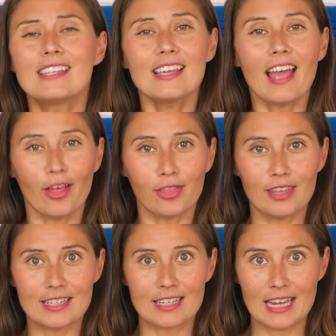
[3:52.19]
Is it
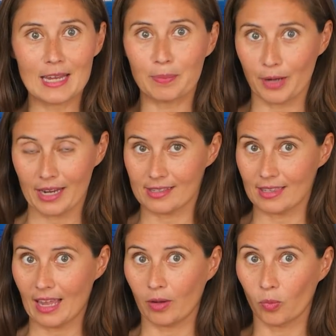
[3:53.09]
healthy to take breaks
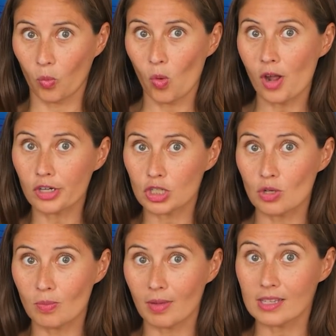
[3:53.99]
like one or
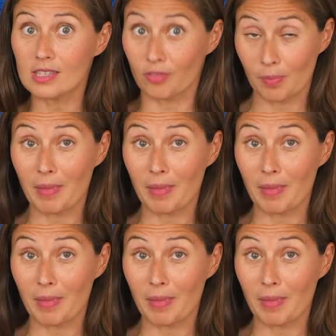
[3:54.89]
two months from